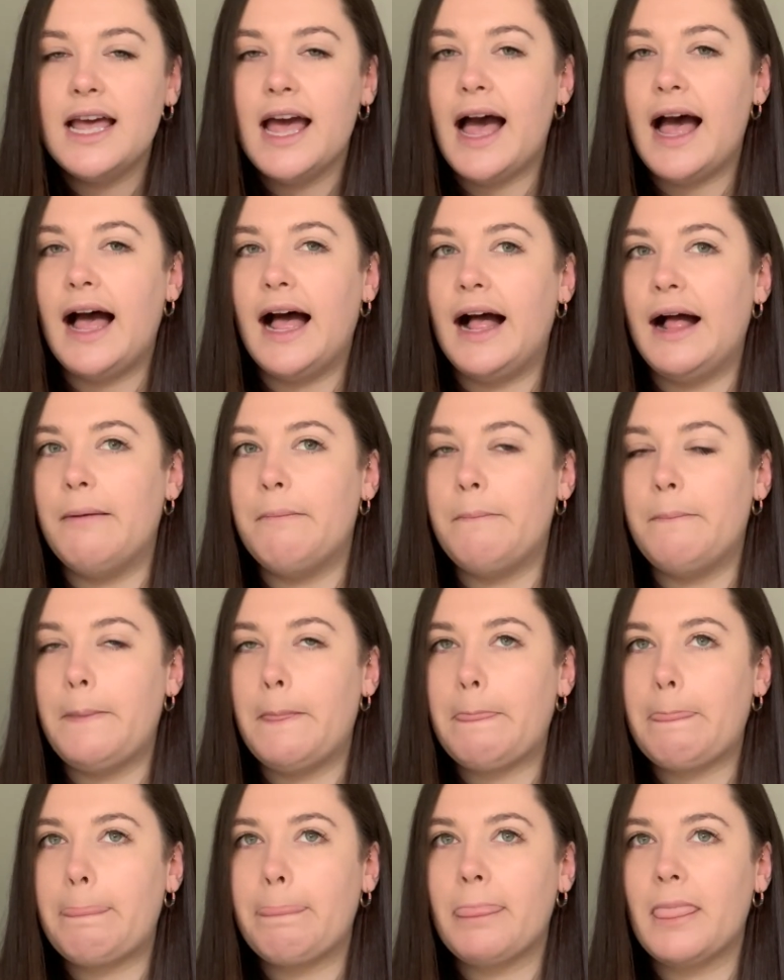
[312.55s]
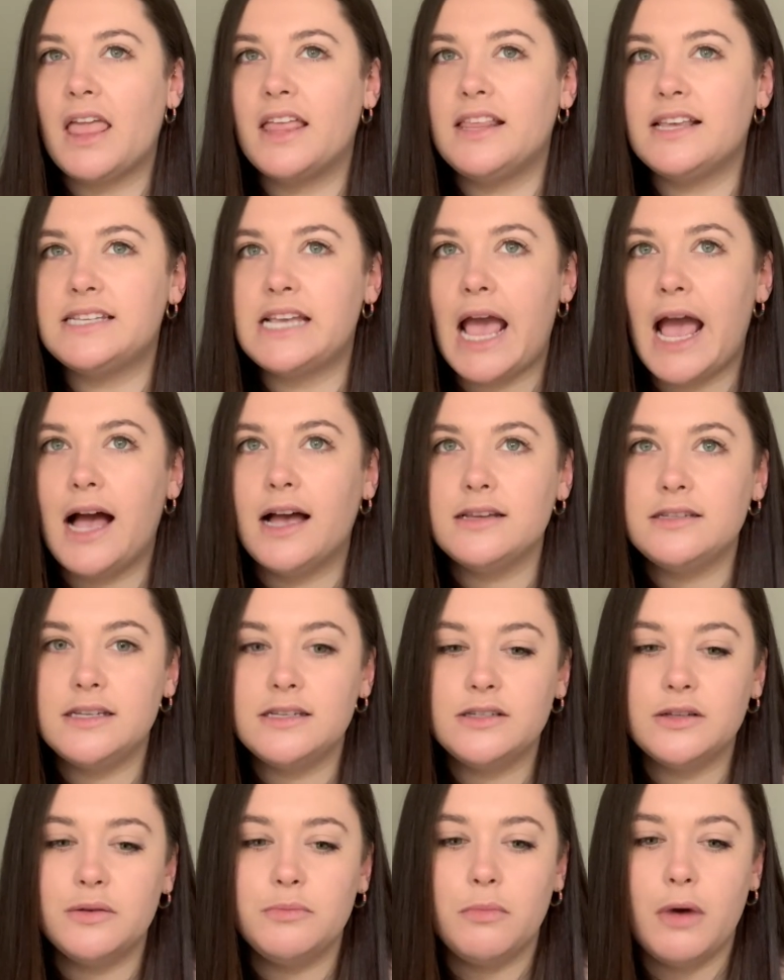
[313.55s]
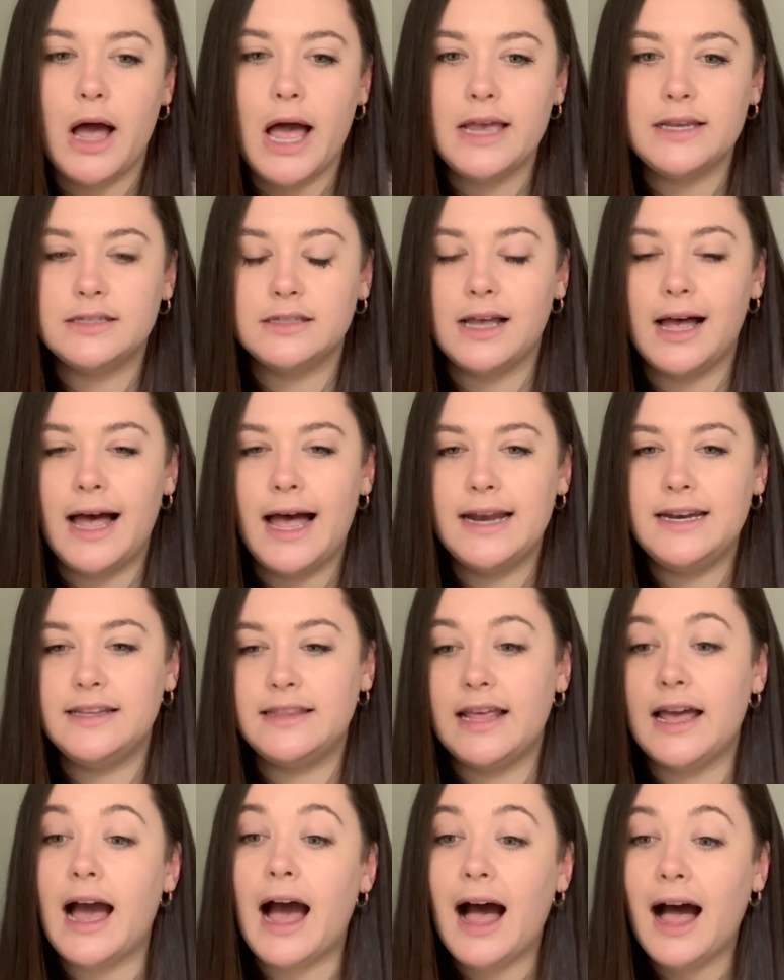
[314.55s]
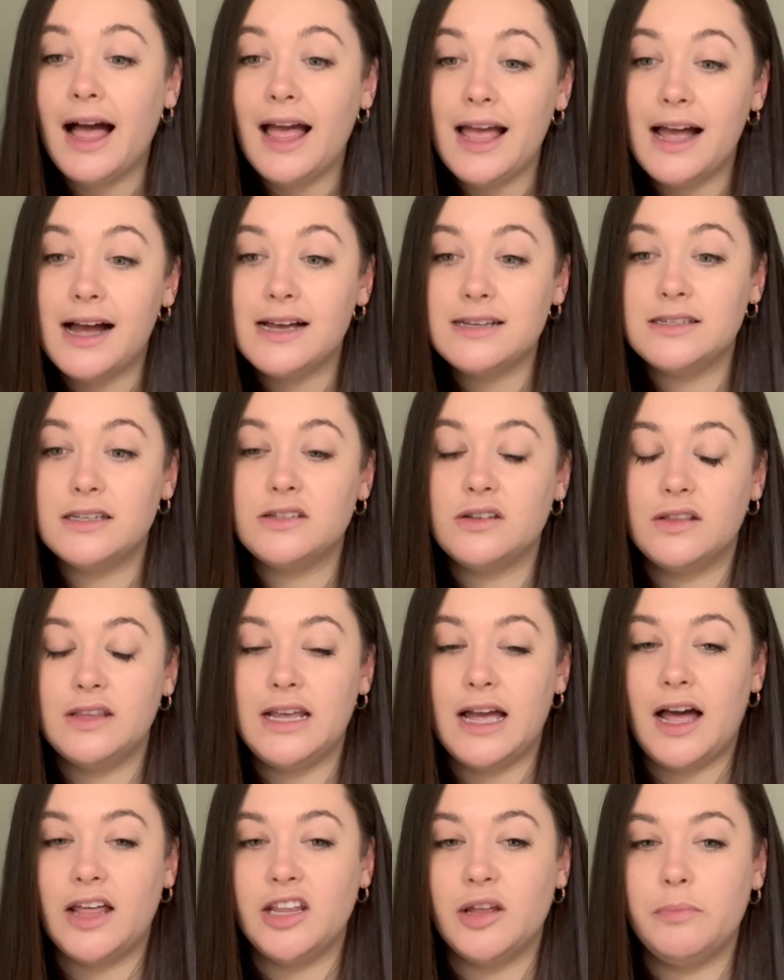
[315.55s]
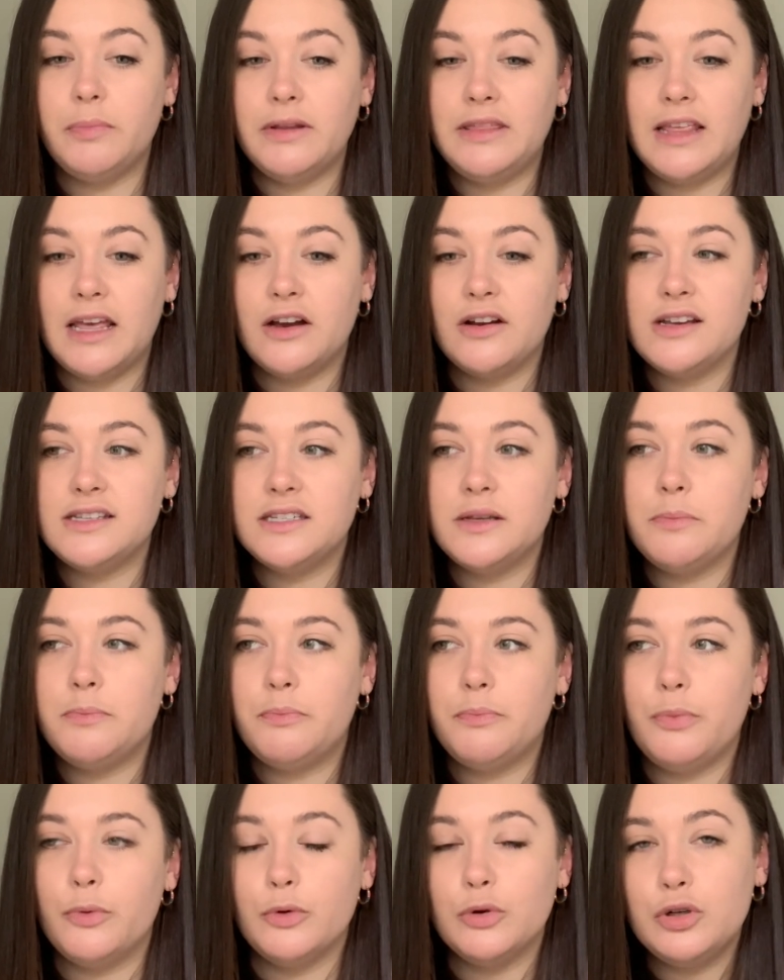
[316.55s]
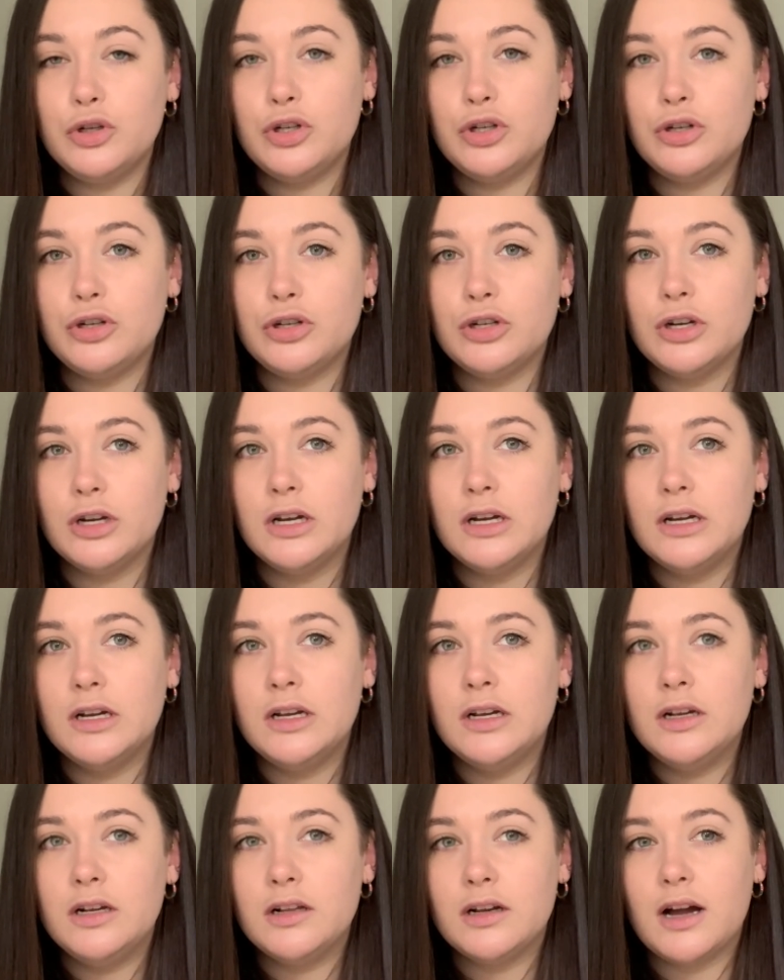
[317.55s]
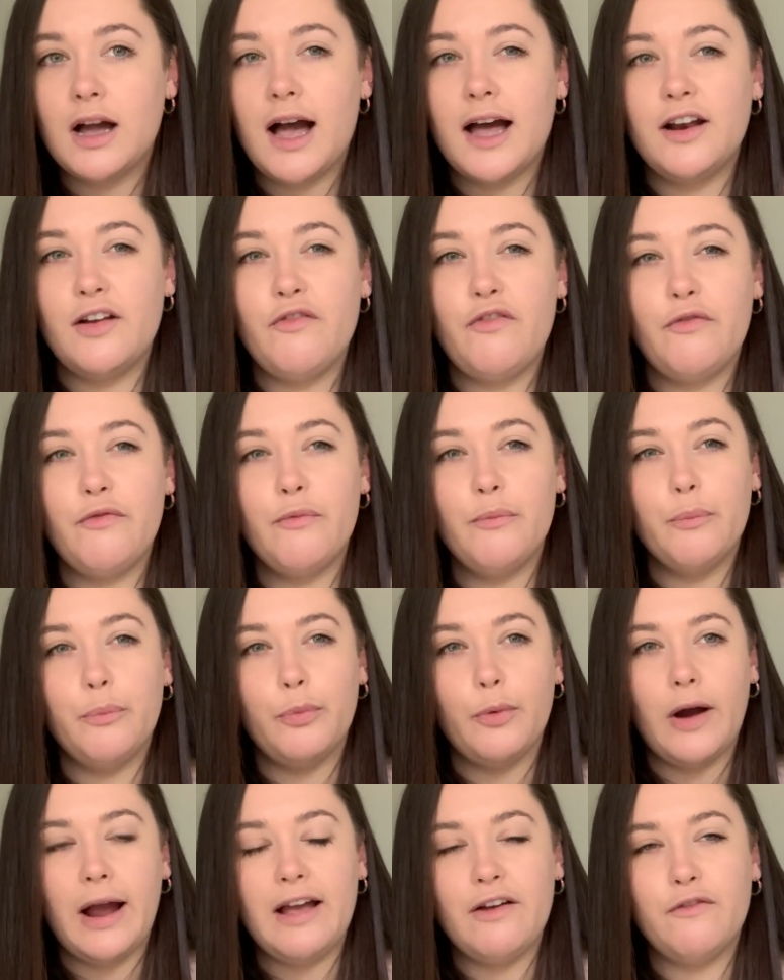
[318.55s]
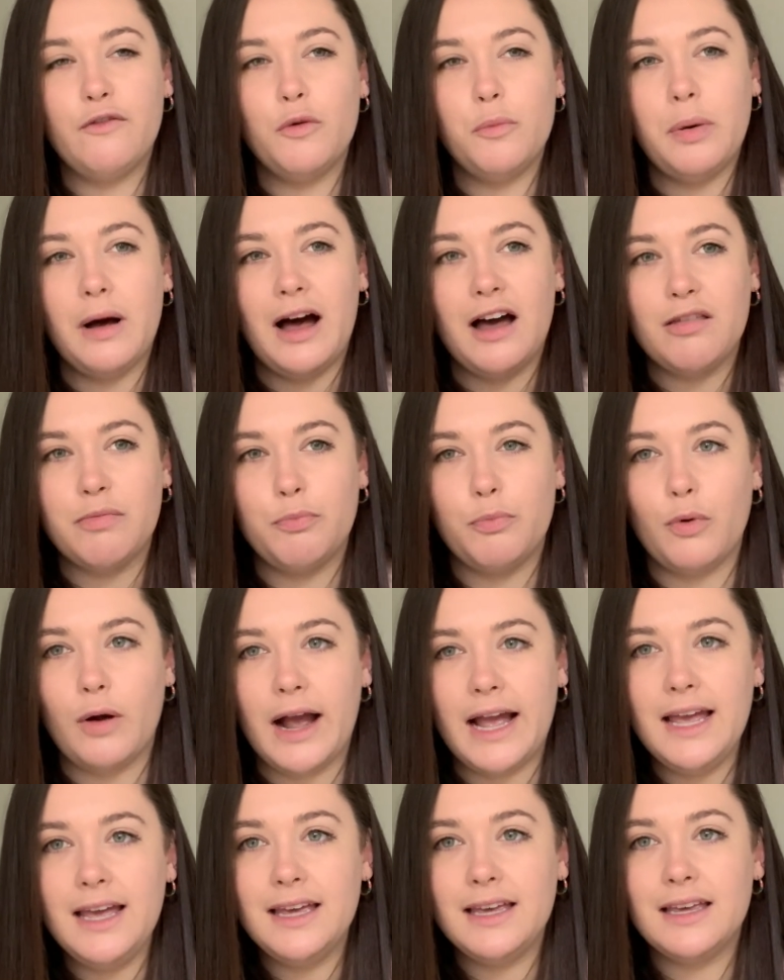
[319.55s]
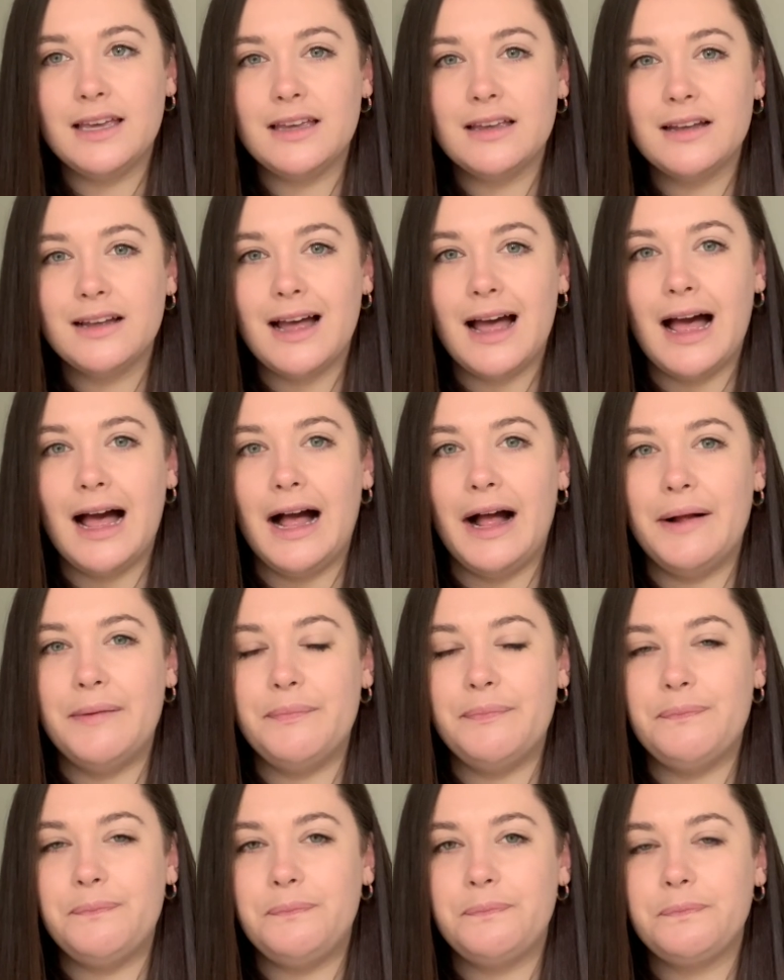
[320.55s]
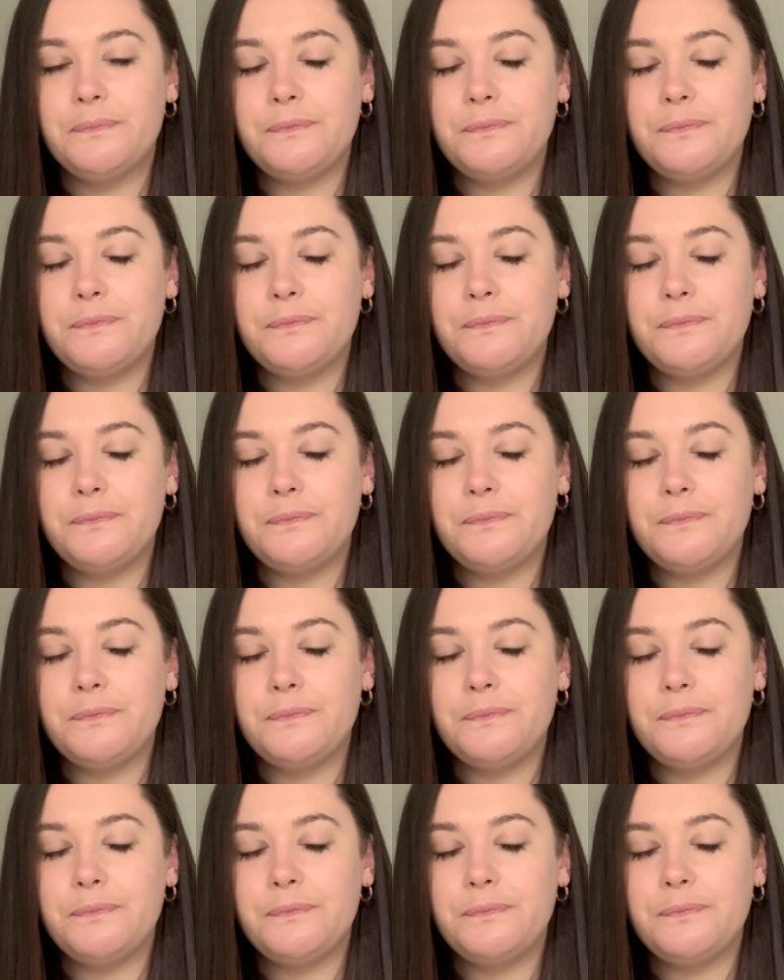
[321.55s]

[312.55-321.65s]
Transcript: Um, there's houses on my side. There are houses on the other, but there is a bush kind of break footpath break um,